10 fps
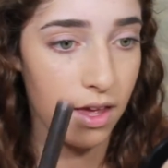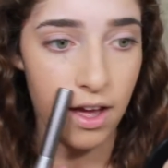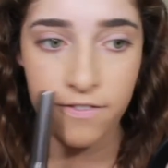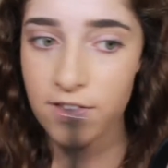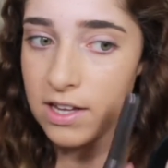
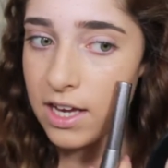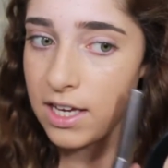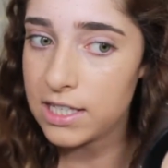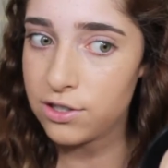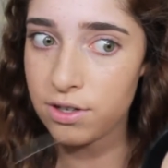I feel like
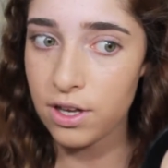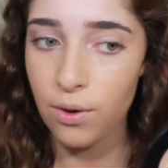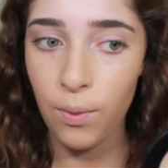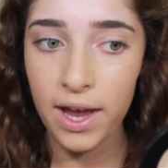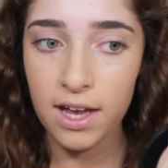it took it
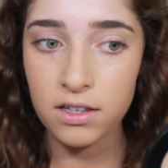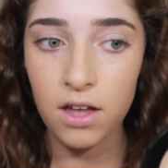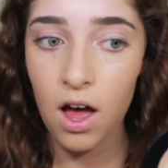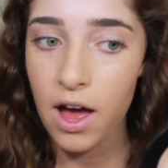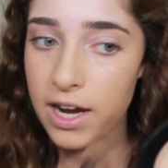away a
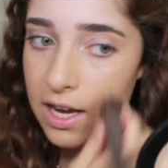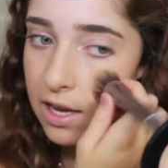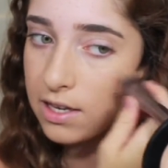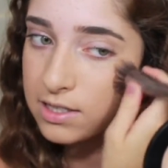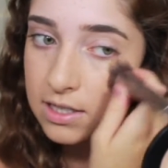lot,
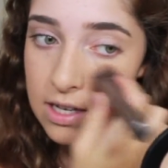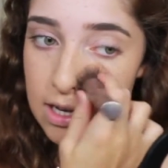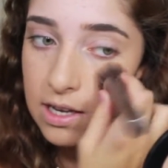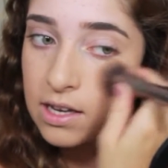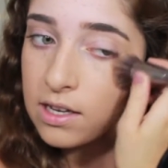and
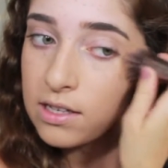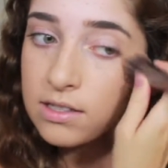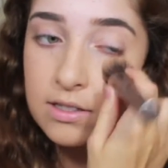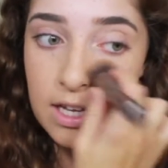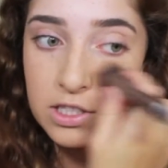
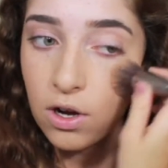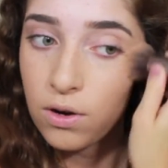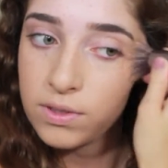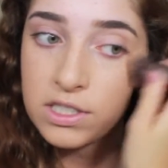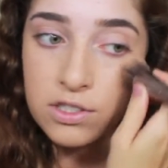that's
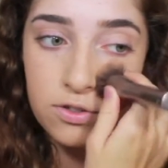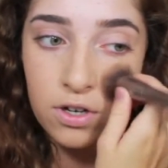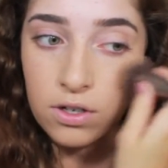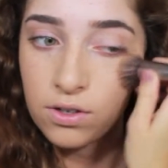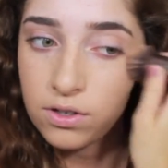always a
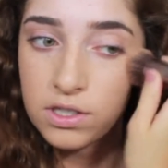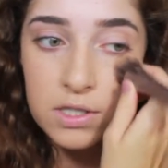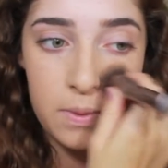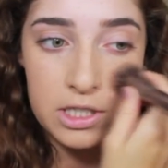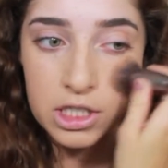struggle,
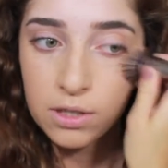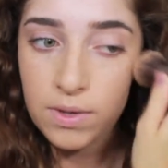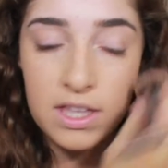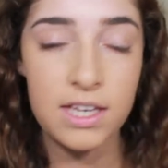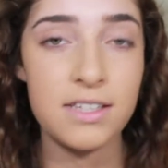especially
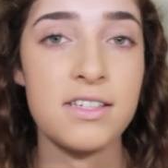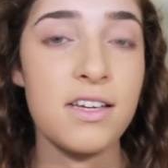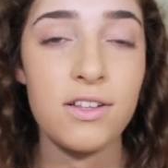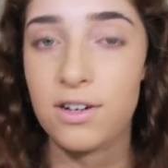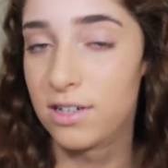with
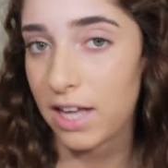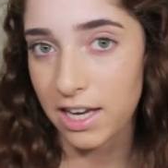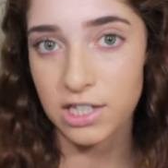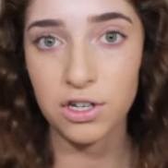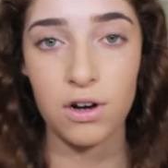concealer.
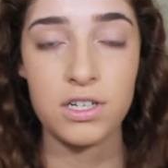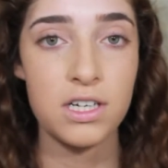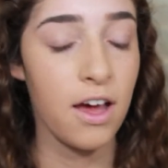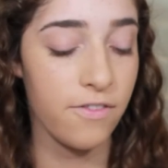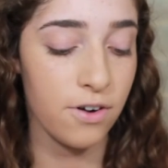Like, it's hard to
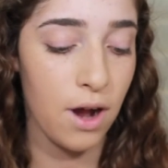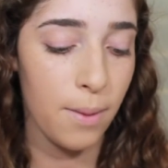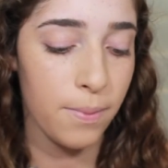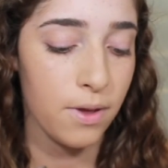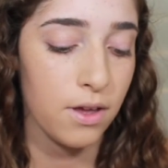cover
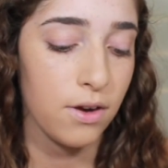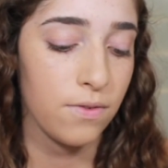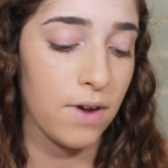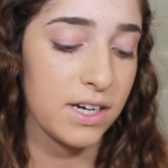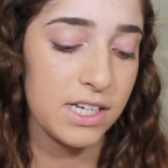up
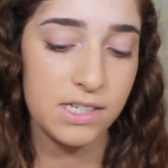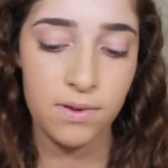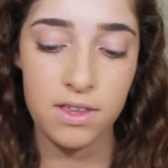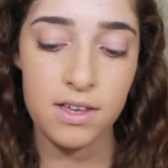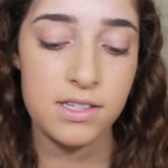redness
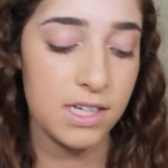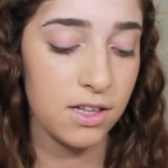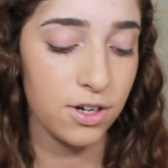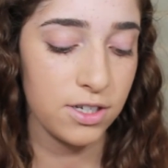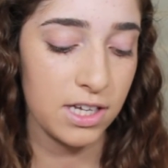with
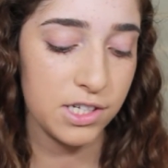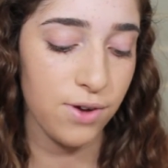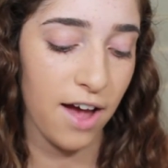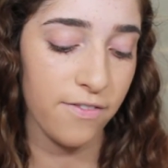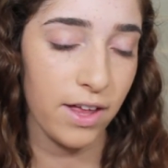concealer unless
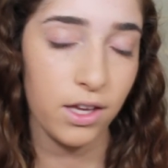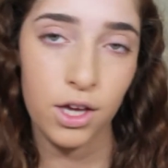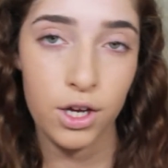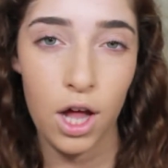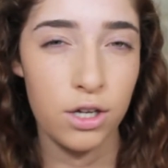you have like
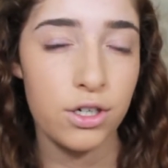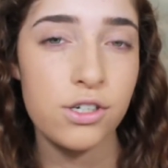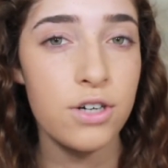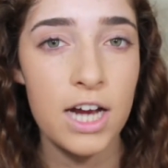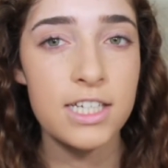a color
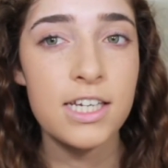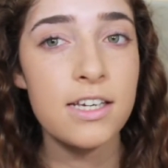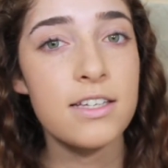correcting